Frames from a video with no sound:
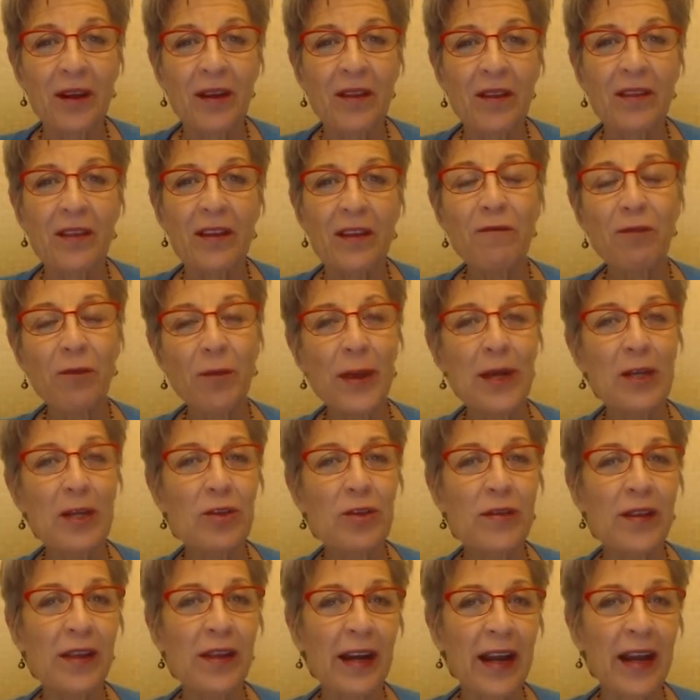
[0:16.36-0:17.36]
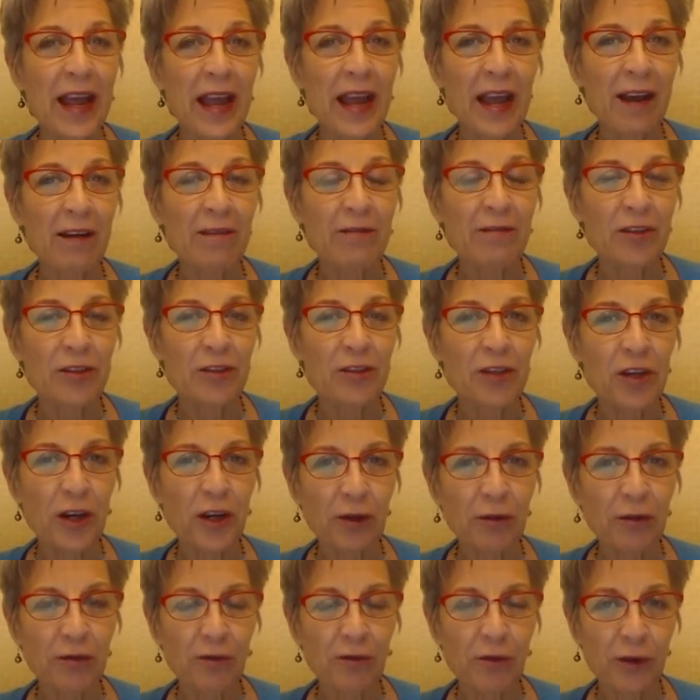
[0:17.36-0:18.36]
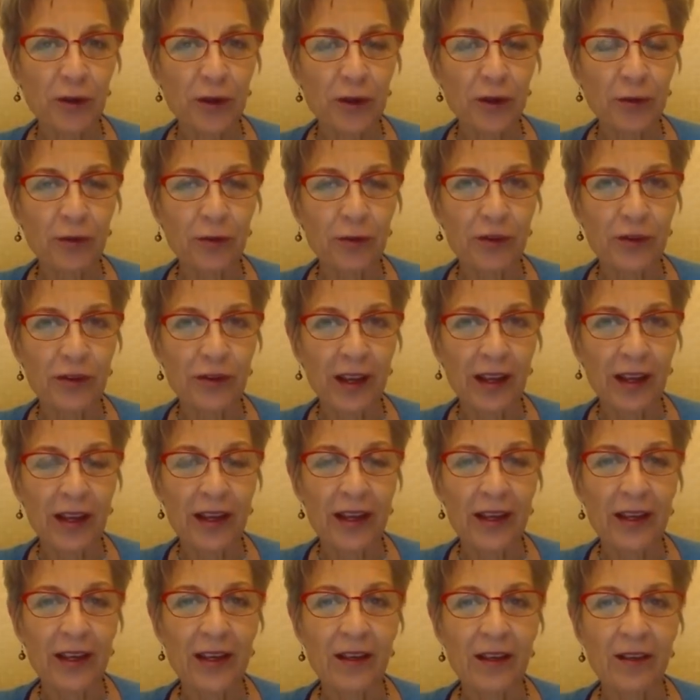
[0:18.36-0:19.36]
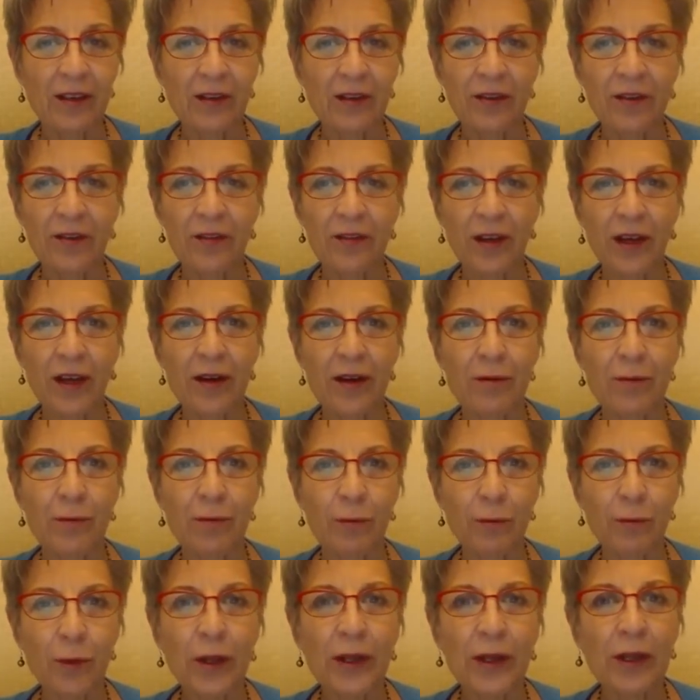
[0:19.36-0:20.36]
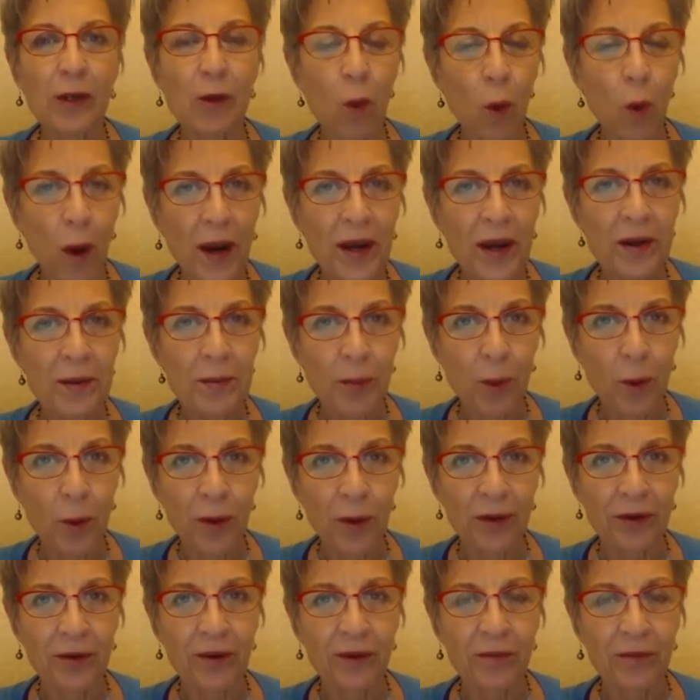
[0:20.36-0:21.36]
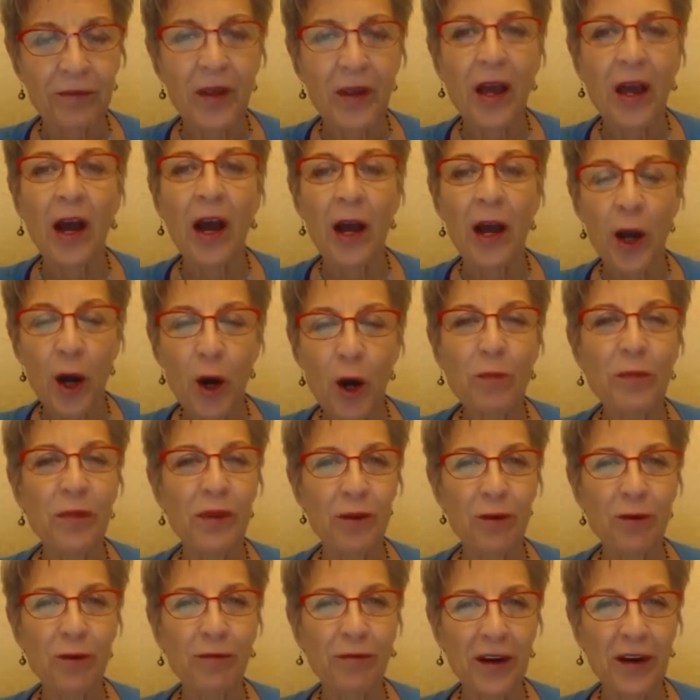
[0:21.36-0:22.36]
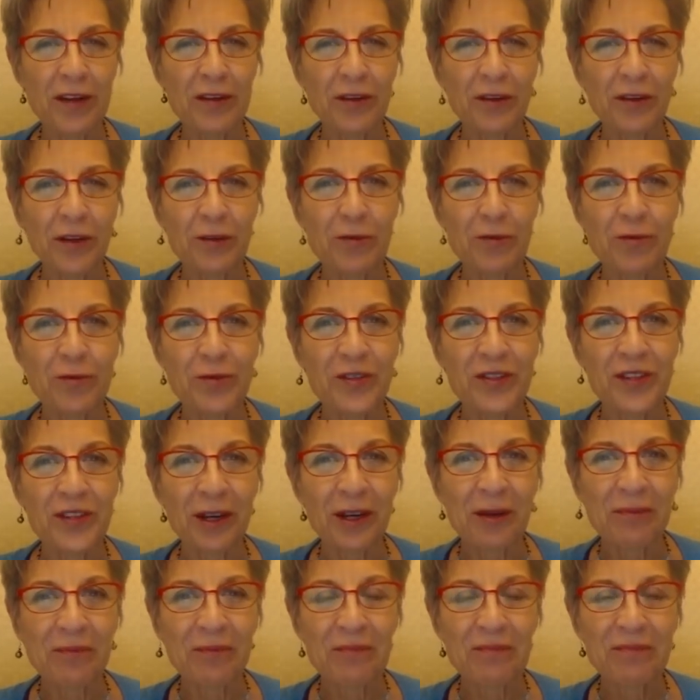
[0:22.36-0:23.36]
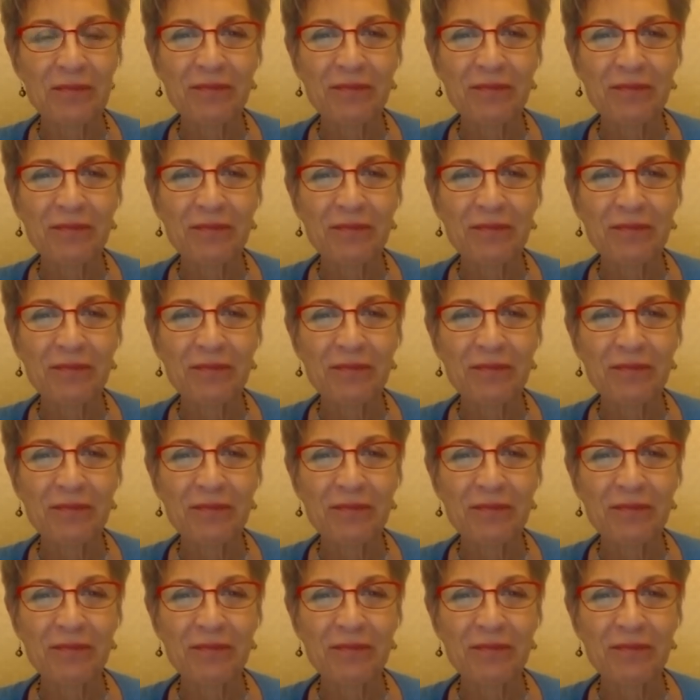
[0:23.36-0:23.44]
The information that I have to share for you today is really quite important. I hope that you'll find it interesting.